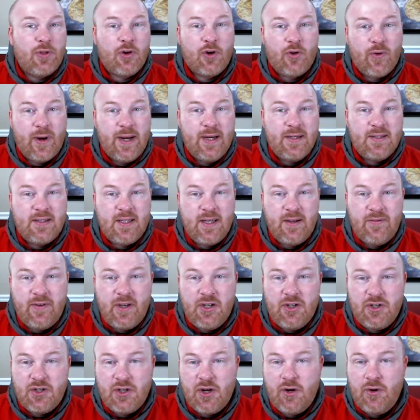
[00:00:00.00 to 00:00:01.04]
the Great
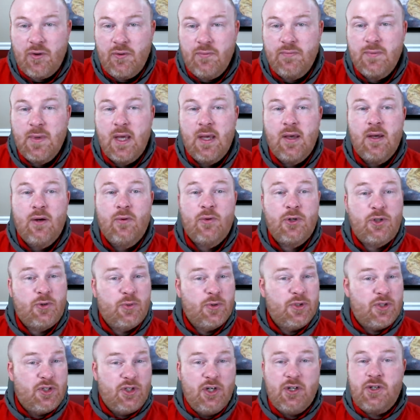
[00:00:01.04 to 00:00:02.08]
TV show, which
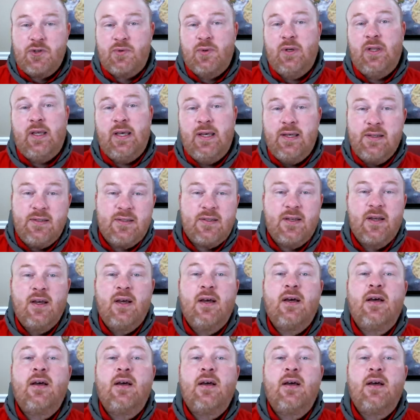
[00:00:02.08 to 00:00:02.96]
was just released,